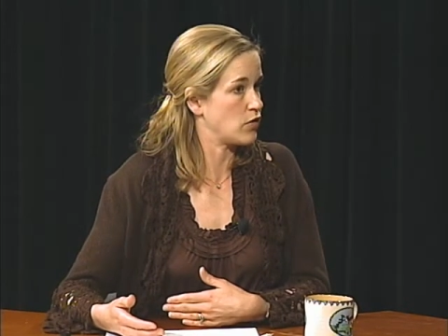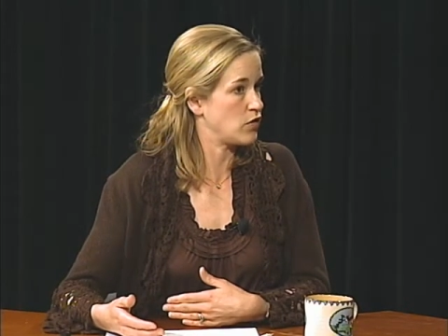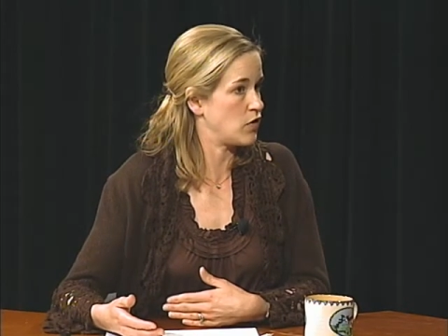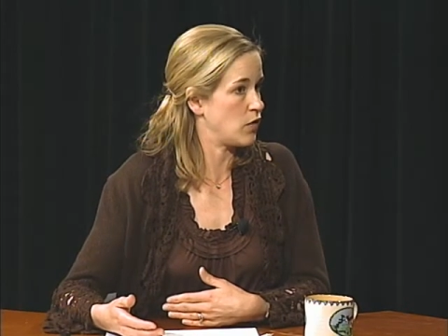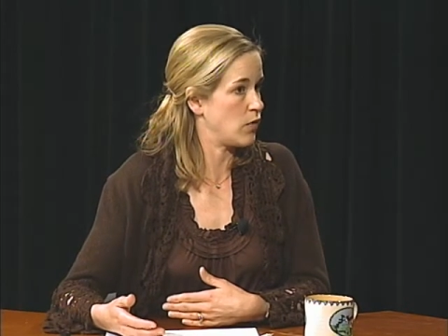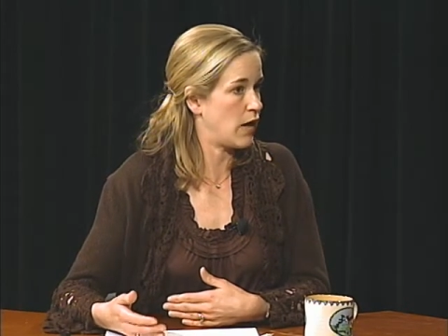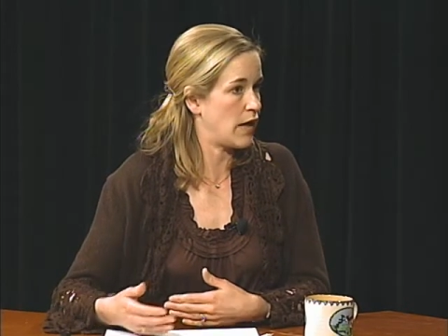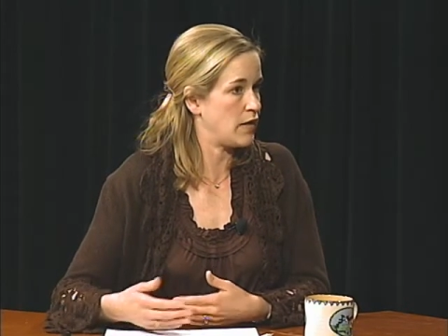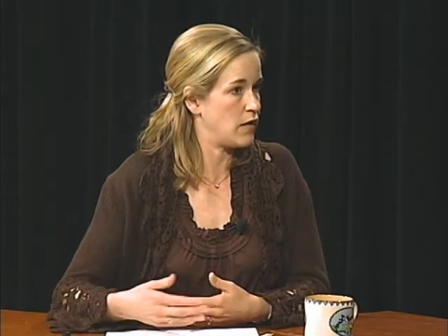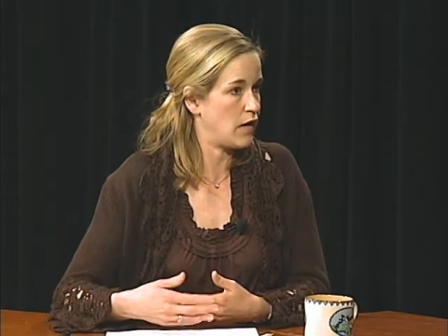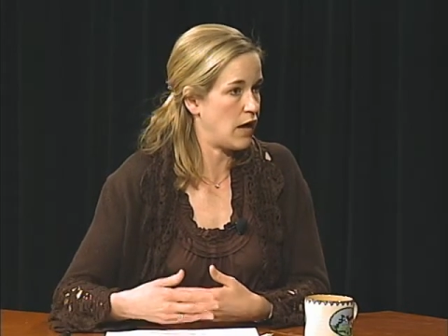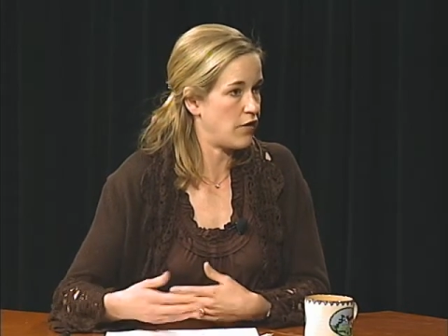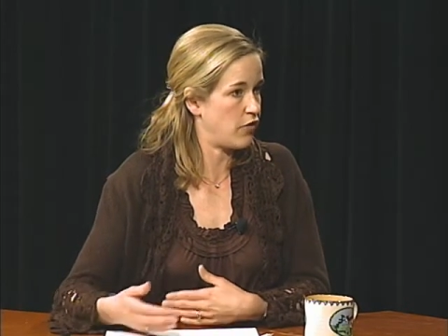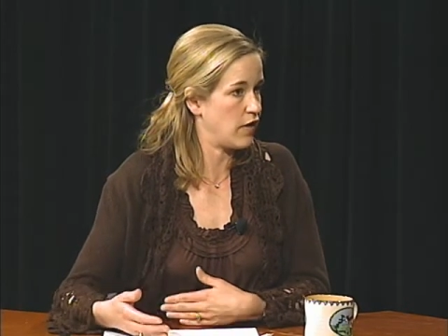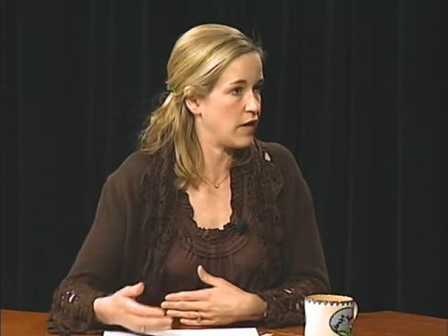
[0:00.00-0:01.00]
So
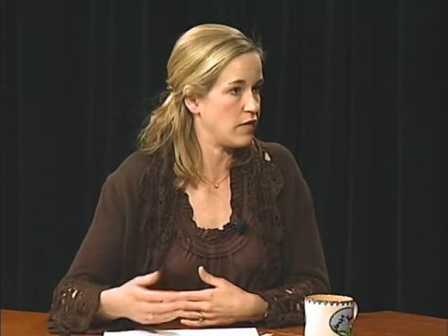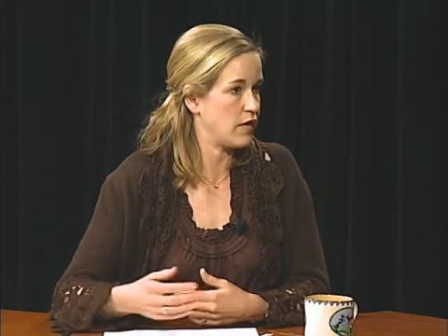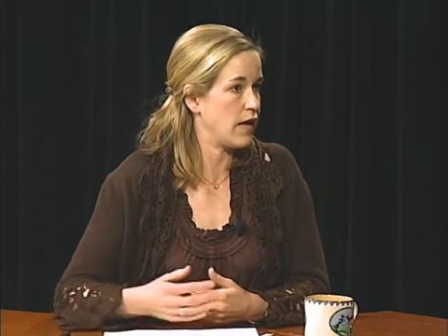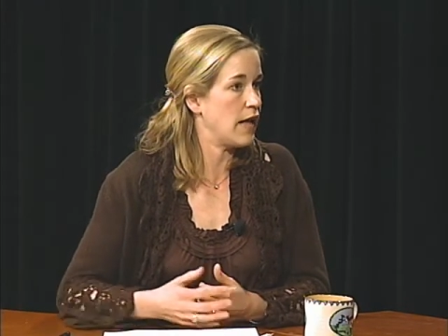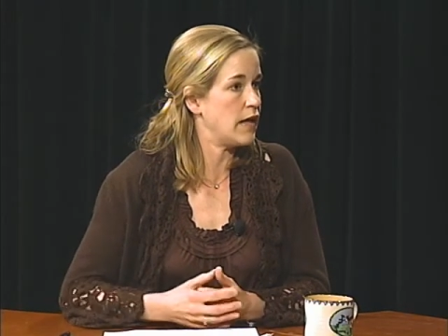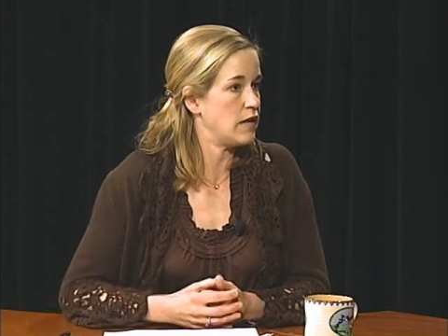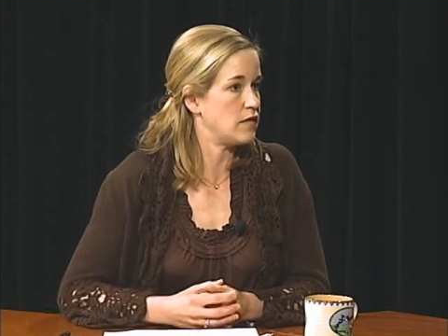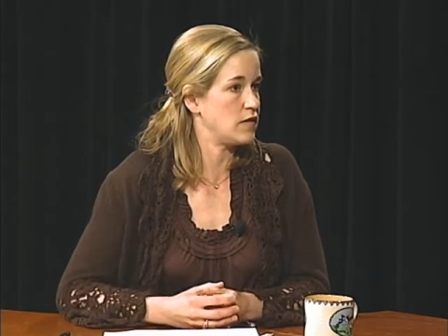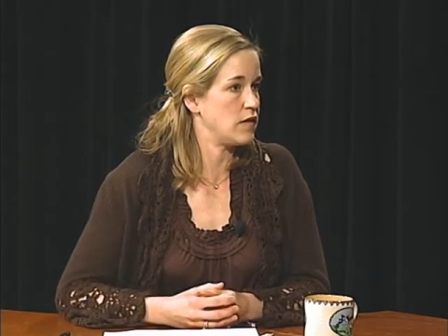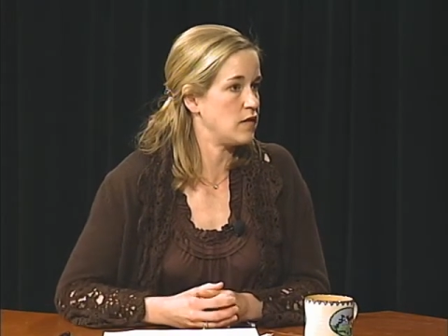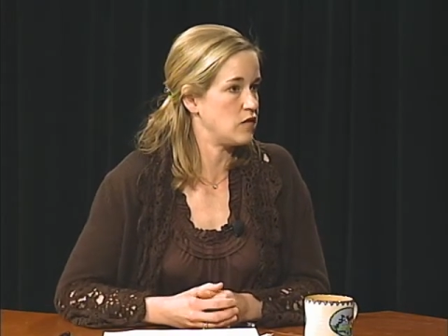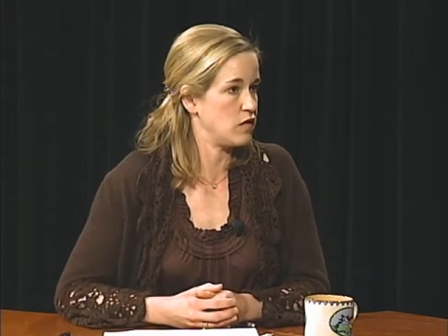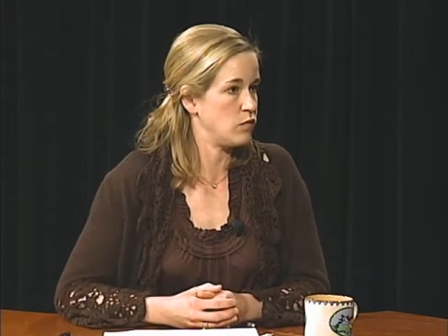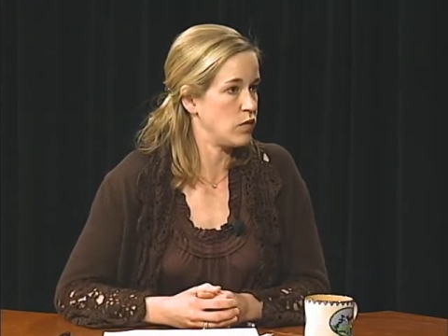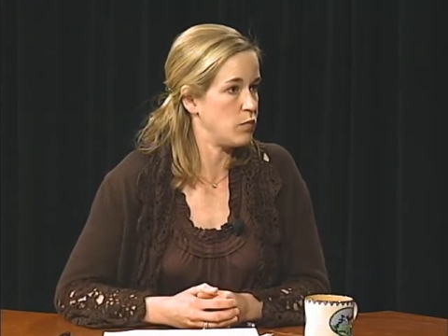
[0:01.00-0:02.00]
I think that any
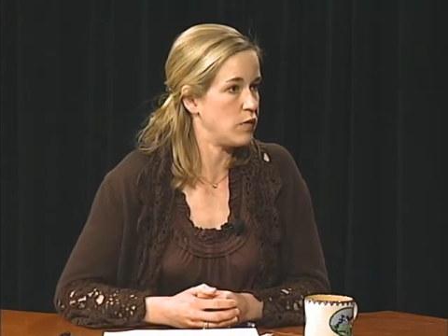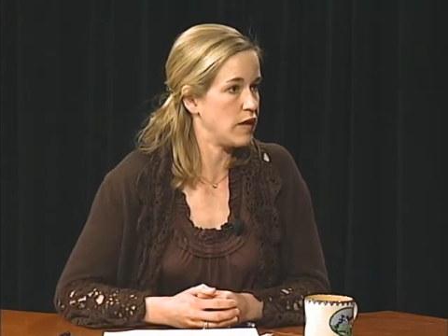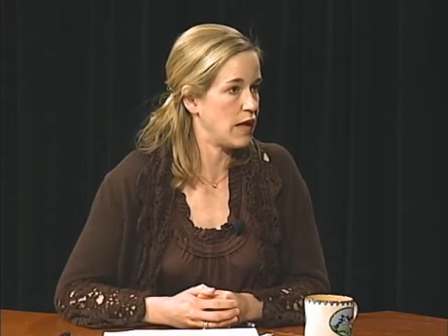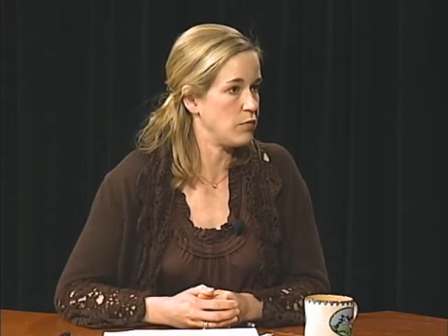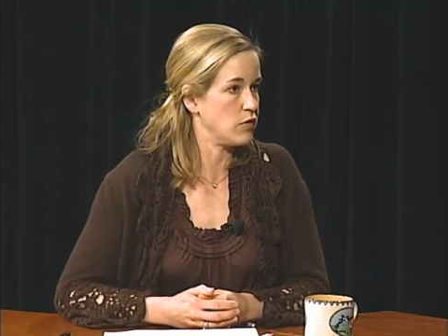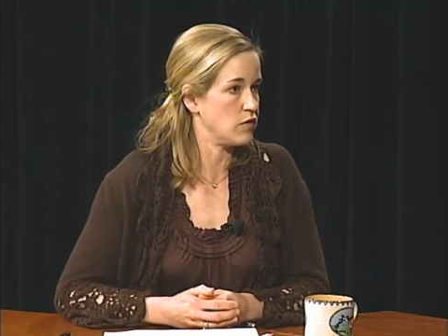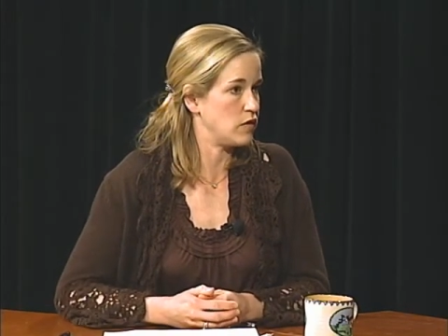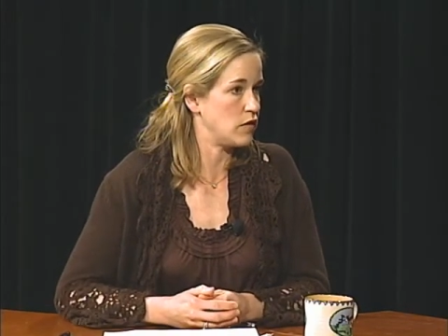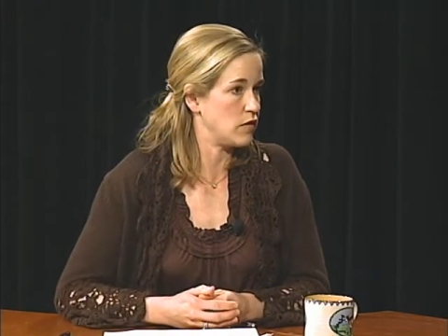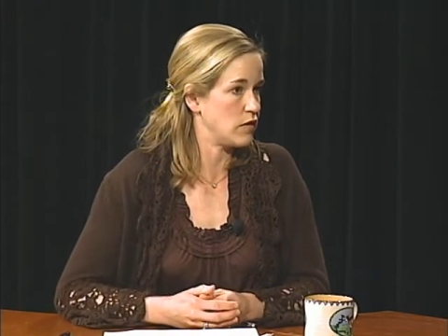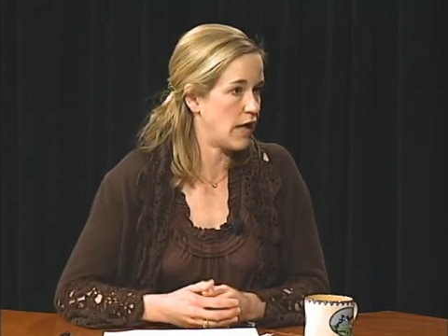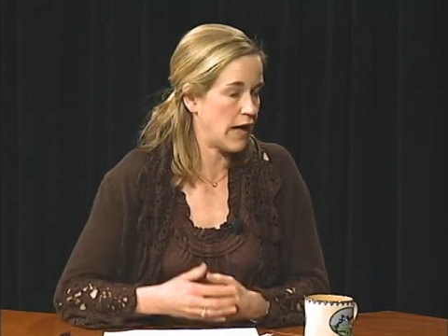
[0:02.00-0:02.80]
citizen would be able to